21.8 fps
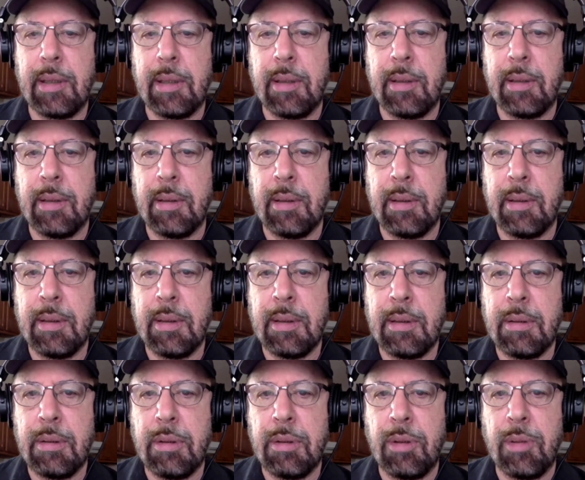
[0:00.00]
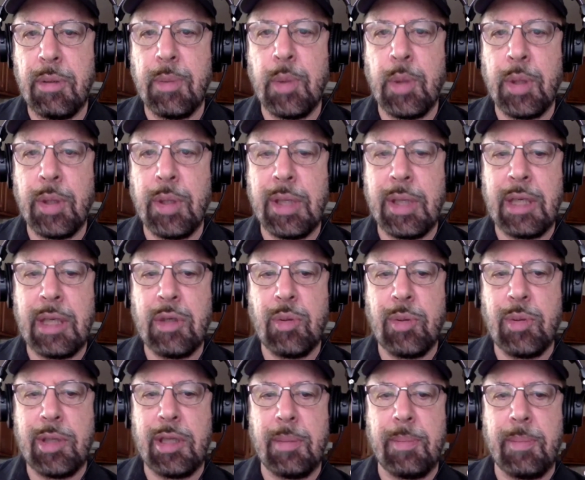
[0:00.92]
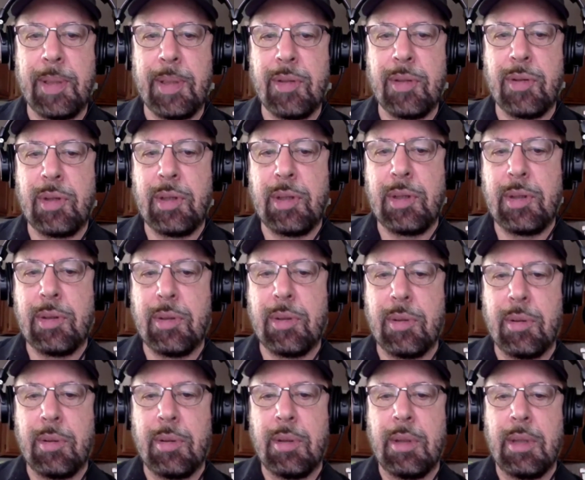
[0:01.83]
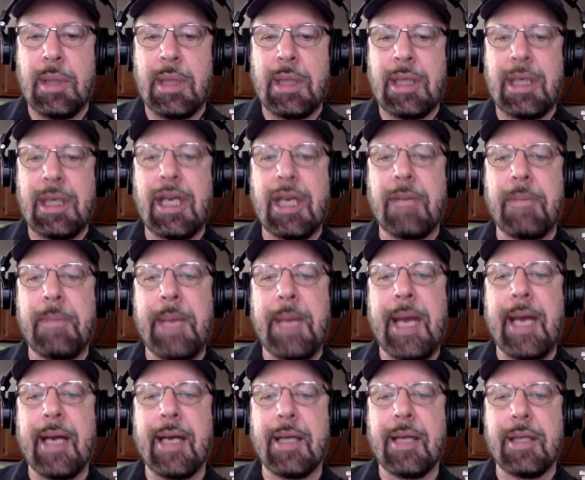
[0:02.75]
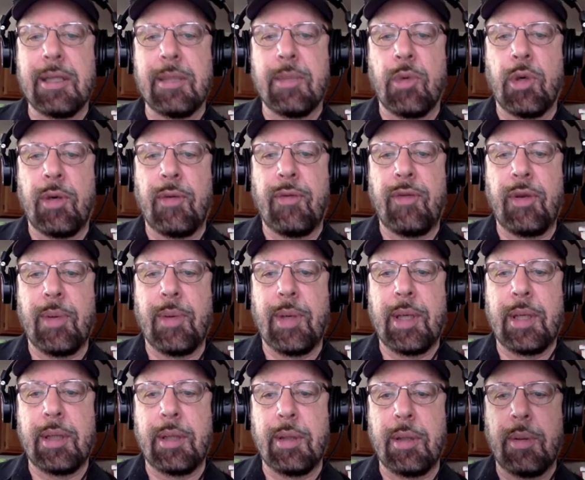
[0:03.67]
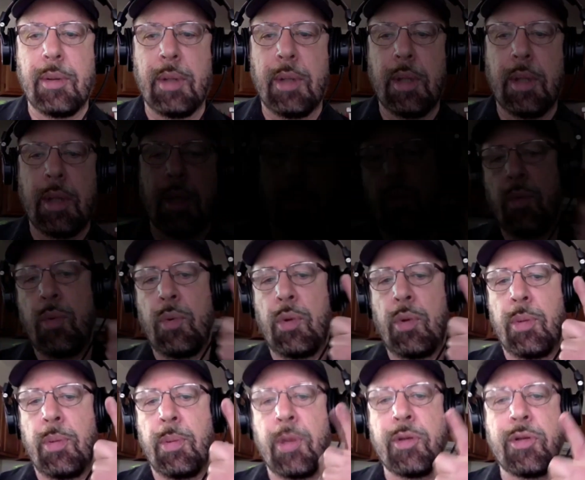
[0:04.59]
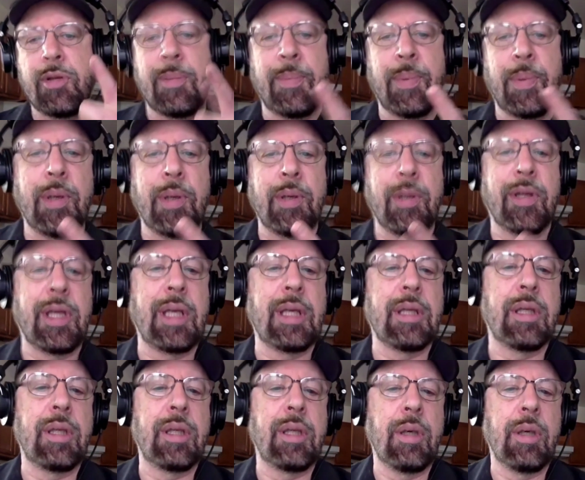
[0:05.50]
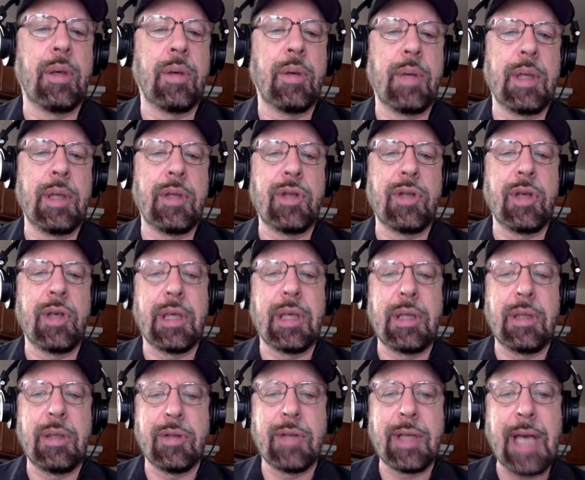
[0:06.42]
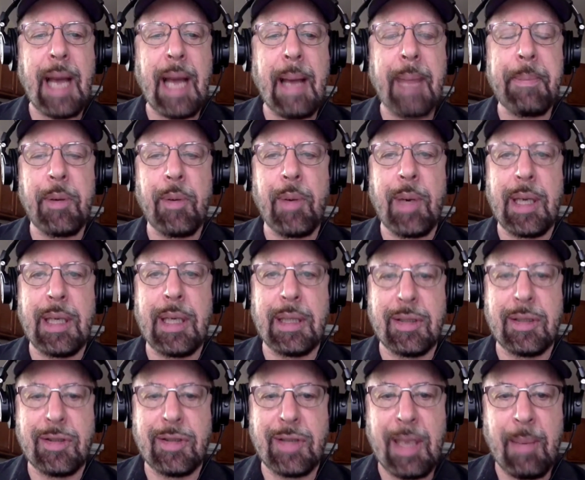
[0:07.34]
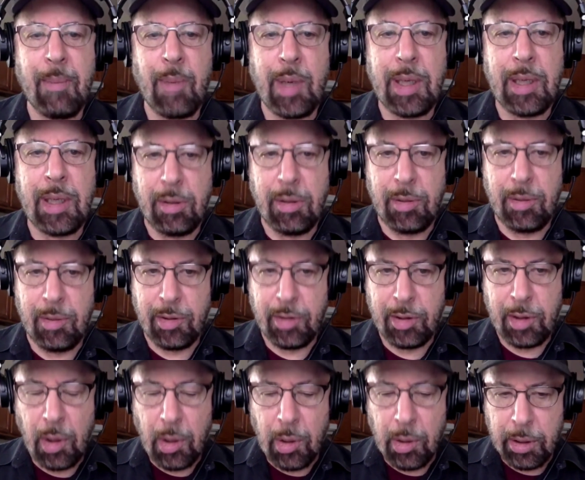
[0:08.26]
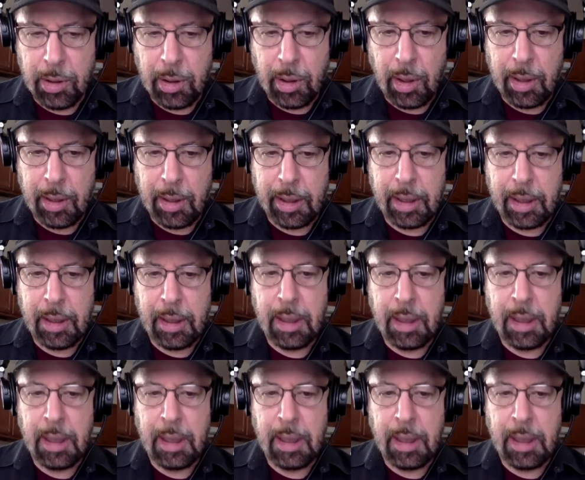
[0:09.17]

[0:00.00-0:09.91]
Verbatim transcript: you to do more things with the business or kick back a little more if you want to. The most important thing to know is you can use copywriting the same way you use cold calling.